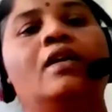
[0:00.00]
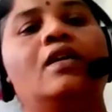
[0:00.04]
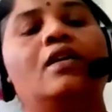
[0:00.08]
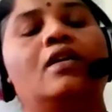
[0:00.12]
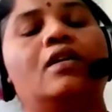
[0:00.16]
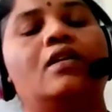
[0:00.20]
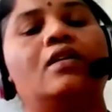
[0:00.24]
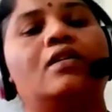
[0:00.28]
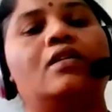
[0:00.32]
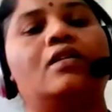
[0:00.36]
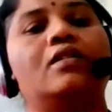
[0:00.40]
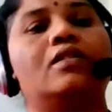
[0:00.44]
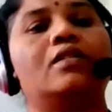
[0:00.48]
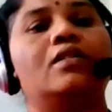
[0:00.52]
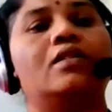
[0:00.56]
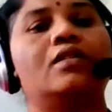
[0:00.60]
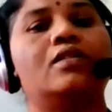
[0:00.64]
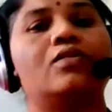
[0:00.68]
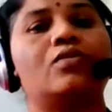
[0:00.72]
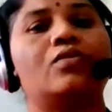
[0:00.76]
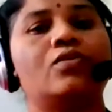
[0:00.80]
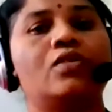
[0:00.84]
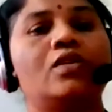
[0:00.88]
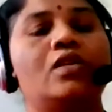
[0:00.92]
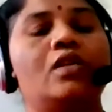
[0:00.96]
the
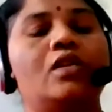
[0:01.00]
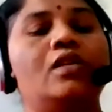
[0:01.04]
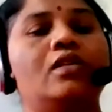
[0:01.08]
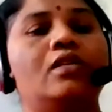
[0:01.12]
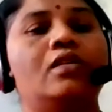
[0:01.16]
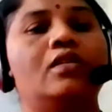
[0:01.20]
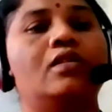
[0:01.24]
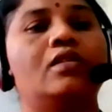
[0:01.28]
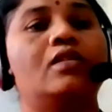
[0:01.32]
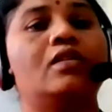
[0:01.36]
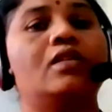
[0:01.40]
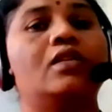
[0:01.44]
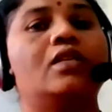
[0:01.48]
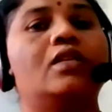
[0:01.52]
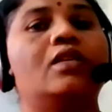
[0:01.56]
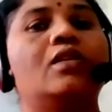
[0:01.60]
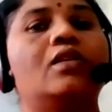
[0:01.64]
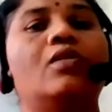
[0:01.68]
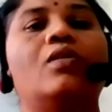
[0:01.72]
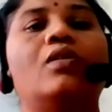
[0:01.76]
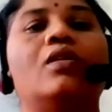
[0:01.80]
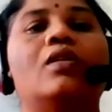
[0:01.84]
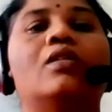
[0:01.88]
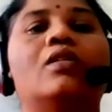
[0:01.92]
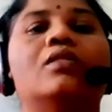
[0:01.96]
social utility
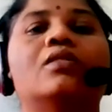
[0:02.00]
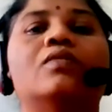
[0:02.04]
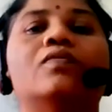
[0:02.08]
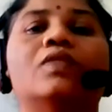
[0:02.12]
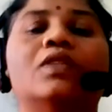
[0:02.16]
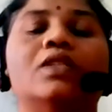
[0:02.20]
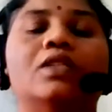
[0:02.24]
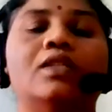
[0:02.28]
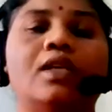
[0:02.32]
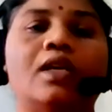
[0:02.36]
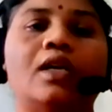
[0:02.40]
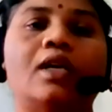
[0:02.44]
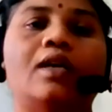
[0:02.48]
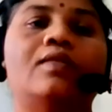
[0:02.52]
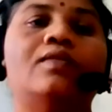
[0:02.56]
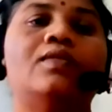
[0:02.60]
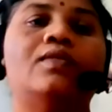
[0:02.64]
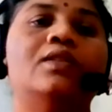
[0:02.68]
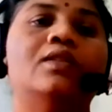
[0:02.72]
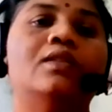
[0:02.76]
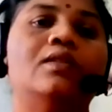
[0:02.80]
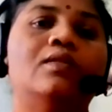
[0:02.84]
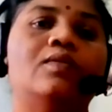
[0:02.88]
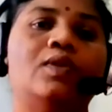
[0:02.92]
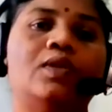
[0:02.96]
or
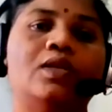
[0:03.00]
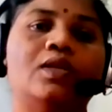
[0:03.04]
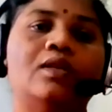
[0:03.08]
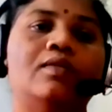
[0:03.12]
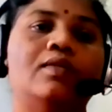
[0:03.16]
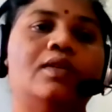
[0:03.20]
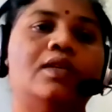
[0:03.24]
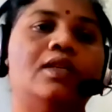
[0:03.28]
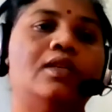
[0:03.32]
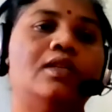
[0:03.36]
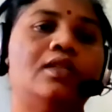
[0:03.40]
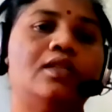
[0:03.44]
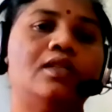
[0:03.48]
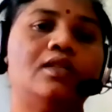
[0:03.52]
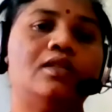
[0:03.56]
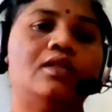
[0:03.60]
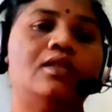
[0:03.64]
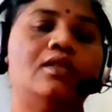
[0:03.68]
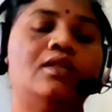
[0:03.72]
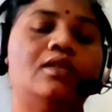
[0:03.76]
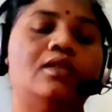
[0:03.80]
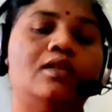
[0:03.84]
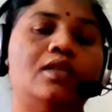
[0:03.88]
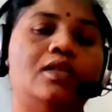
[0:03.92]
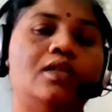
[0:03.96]
withdrawal, whatever
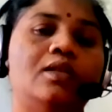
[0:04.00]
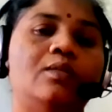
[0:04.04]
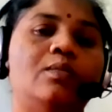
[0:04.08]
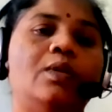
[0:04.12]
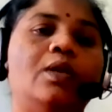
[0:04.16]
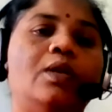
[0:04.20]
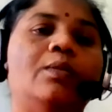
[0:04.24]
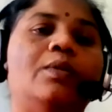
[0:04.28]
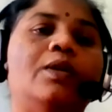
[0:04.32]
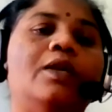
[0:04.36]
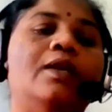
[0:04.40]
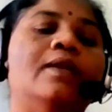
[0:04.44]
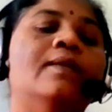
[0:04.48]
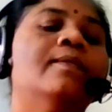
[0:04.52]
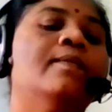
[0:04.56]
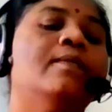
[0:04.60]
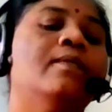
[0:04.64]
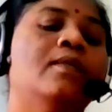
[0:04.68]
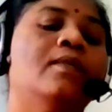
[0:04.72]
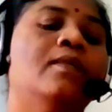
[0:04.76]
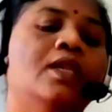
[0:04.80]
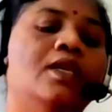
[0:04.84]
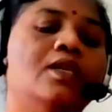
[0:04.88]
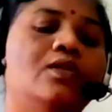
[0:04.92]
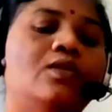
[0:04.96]
it may be.
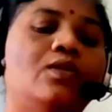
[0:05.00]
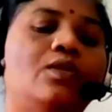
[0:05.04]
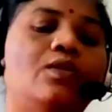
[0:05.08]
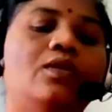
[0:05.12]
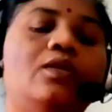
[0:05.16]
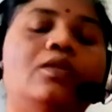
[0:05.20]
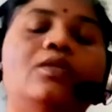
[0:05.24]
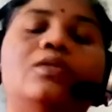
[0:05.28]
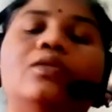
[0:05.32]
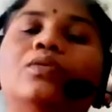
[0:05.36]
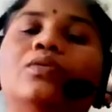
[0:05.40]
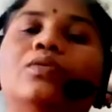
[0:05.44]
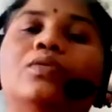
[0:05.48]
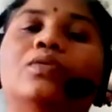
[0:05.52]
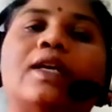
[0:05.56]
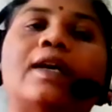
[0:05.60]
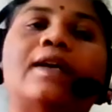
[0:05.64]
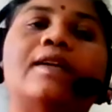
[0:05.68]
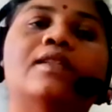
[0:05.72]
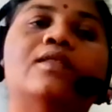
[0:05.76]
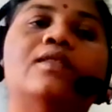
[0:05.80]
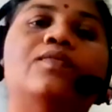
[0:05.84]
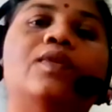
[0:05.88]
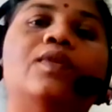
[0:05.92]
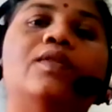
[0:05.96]
So to
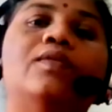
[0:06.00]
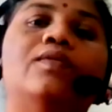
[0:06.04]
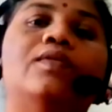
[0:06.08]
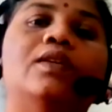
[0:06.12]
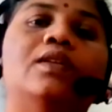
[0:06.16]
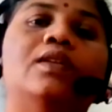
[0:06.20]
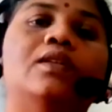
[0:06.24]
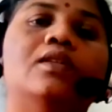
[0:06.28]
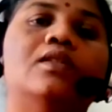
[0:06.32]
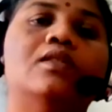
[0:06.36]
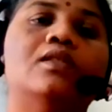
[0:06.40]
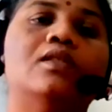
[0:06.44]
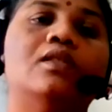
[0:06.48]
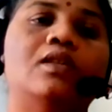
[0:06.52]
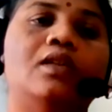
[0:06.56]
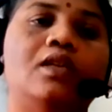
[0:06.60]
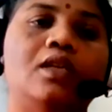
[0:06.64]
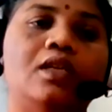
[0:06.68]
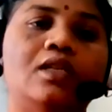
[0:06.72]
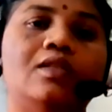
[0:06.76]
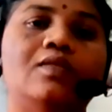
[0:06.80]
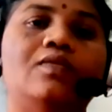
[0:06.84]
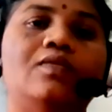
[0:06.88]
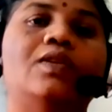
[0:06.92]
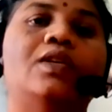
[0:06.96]
satisfy various
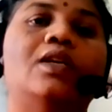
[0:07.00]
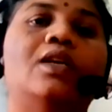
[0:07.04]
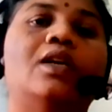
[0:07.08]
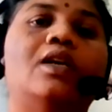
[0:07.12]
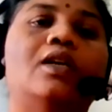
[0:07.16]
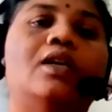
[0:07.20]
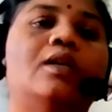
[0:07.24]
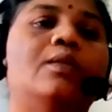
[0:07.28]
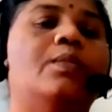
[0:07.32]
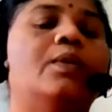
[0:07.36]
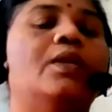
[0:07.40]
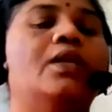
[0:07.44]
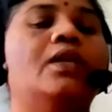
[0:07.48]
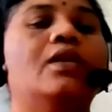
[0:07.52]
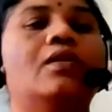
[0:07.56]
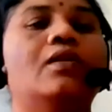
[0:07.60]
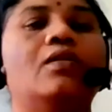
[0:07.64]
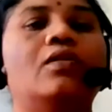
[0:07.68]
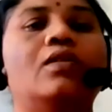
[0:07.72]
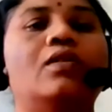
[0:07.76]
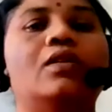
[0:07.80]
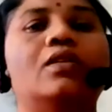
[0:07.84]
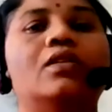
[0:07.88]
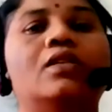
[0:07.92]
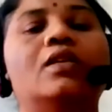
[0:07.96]
needs we are depending
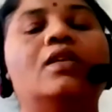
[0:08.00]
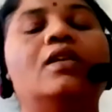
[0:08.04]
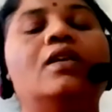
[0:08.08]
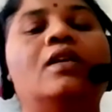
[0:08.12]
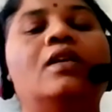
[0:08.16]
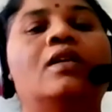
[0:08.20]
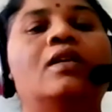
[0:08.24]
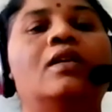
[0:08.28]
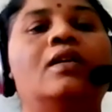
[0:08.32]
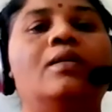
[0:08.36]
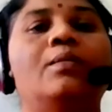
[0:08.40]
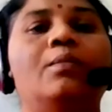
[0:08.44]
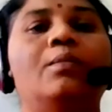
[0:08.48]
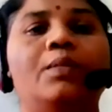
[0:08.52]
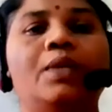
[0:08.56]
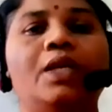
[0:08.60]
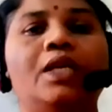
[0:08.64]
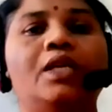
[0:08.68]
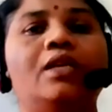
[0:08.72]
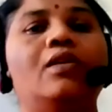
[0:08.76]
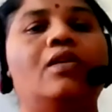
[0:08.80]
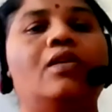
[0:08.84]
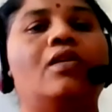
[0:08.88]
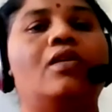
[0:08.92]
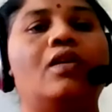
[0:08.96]
on the
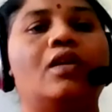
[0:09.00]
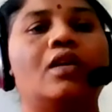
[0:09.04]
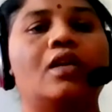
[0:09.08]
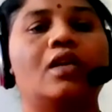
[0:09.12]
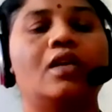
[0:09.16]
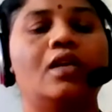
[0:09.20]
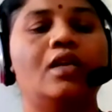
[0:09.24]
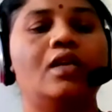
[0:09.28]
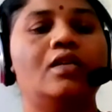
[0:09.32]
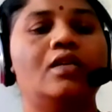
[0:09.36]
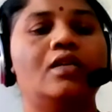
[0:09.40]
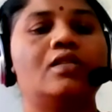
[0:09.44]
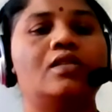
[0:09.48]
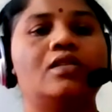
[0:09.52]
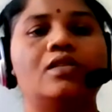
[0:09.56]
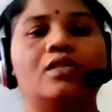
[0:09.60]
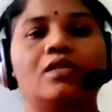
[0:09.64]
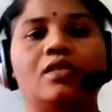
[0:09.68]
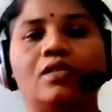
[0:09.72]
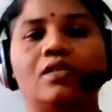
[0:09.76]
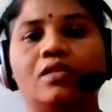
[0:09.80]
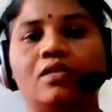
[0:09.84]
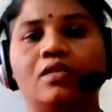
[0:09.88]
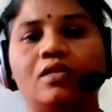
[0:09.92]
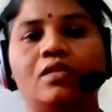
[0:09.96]
media
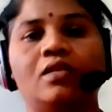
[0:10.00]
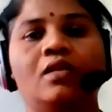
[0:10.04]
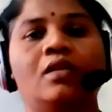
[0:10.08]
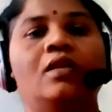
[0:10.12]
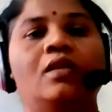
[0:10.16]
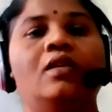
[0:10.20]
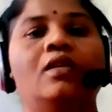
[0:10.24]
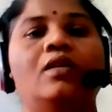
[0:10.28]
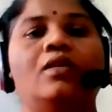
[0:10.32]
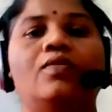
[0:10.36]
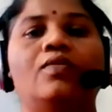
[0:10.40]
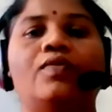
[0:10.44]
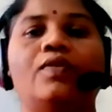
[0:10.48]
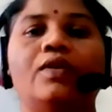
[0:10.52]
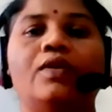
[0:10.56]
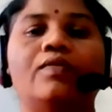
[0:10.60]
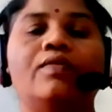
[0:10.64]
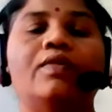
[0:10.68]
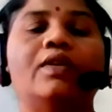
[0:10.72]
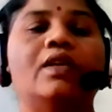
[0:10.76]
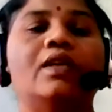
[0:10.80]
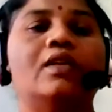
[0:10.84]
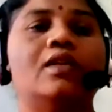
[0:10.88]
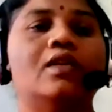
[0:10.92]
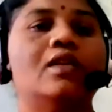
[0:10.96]
organizations for
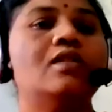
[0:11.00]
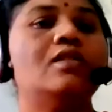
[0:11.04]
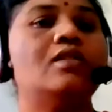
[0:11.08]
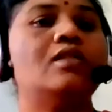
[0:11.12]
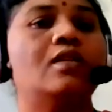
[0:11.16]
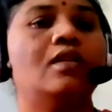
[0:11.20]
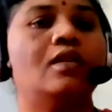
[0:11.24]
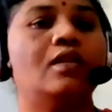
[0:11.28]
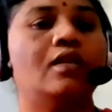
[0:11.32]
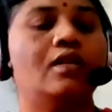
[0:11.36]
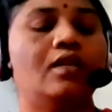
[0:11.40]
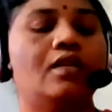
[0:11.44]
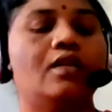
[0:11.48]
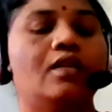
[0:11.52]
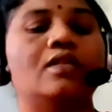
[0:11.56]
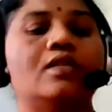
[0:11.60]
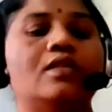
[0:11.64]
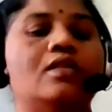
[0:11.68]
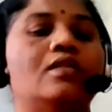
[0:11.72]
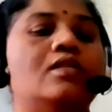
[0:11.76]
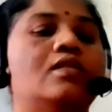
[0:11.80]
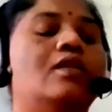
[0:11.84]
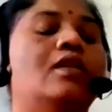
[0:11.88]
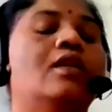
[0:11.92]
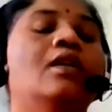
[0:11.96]
various
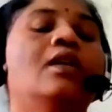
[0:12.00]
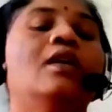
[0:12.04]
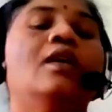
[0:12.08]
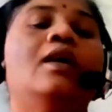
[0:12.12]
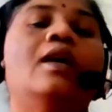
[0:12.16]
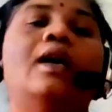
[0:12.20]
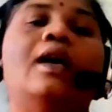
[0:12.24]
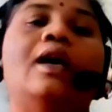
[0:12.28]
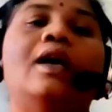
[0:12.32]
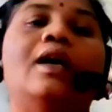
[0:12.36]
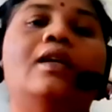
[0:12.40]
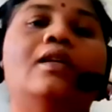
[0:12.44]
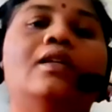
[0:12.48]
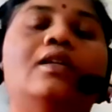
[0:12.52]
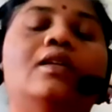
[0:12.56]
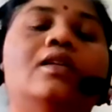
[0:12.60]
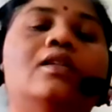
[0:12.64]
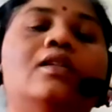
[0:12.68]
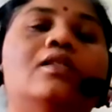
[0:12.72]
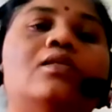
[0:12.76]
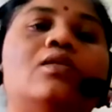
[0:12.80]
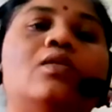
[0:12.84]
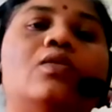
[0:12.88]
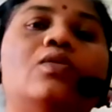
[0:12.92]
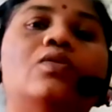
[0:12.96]
reasons. And there
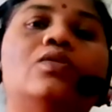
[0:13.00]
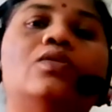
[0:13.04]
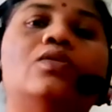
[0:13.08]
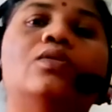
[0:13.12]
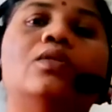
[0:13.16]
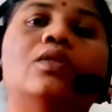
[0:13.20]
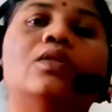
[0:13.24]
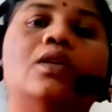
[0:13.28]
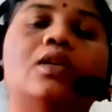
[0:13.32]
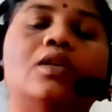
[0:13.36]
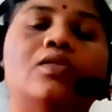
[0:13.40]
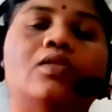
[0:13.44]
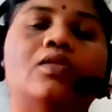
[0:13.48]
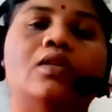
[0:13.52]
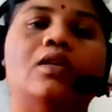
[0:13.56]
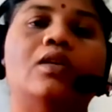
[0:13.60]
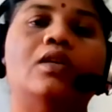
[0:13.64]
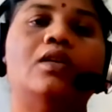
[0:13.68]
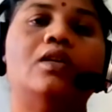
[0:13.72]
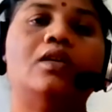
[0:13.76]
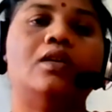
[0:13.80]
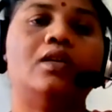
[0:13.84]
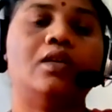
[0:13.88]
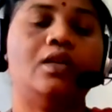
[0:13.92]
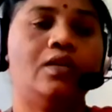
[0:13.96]
is also called
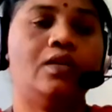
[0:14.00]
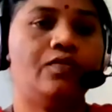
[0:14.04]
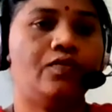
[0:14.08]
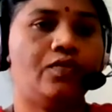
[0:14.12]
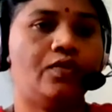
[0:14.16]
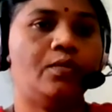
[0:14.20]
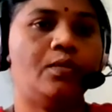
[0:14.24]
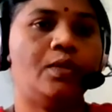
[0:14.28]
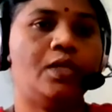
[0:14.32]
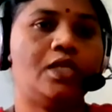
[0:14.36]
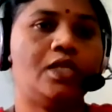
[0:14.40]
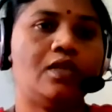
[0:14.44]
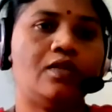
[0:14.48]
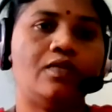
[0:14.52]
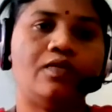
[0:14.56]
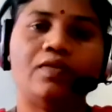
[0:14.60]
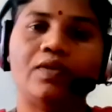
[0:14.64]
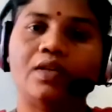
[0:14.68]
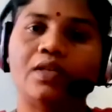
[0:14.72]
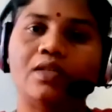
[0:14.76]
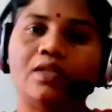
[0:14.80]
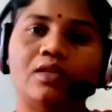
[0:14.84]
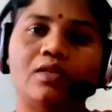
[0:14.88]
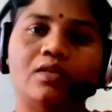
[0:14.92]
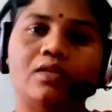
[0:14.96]
information
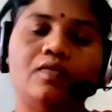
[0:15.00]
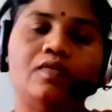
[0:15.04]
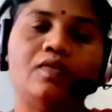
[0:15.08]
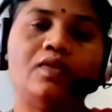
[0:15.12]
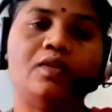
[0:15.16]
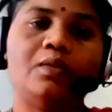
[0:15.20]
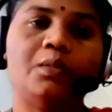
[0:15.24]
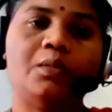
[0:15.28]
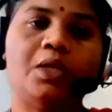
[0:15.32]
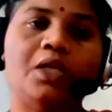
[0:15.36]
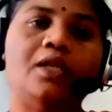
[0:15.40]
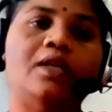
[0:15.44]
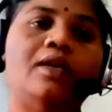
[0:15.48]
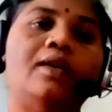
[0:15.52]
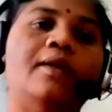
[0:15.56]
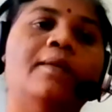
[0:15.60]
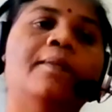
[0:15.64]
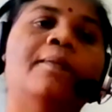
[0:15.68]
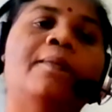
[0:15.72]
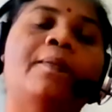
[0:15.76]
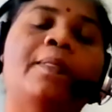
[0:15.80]
function of the media